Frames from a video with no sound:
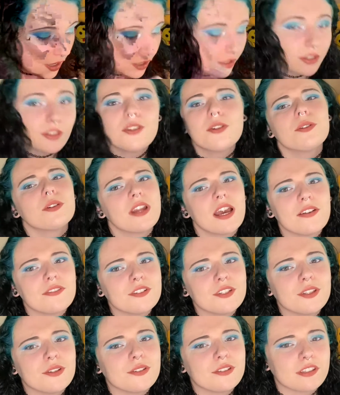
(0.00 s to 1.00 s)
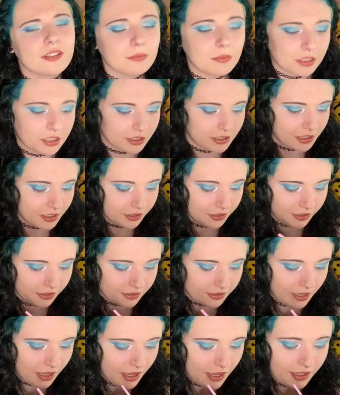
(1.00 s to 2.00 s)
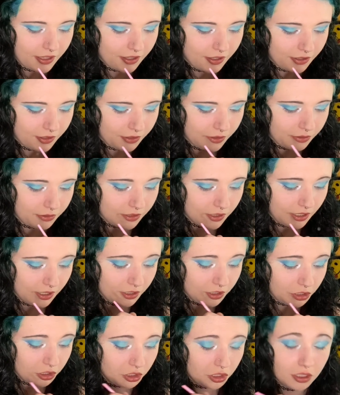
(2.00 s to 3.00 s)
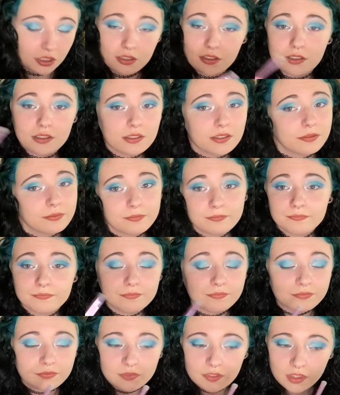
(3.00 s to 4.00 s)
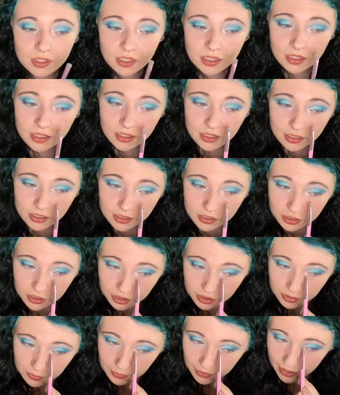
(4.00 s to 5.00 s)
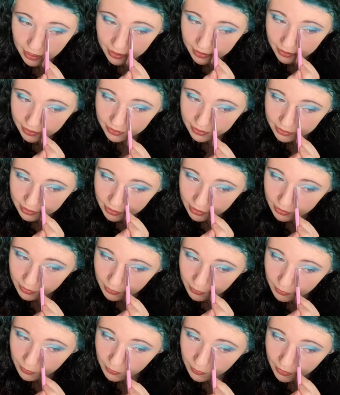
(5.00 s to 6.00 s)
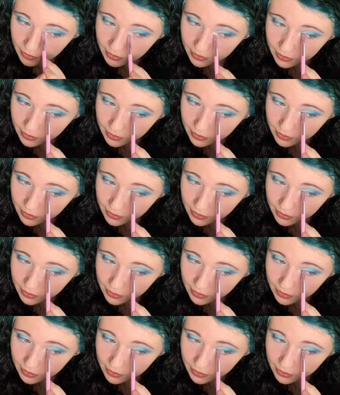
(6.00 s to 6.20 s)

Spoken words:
You don't have to use as much glitter as I use, it's just what I like to do.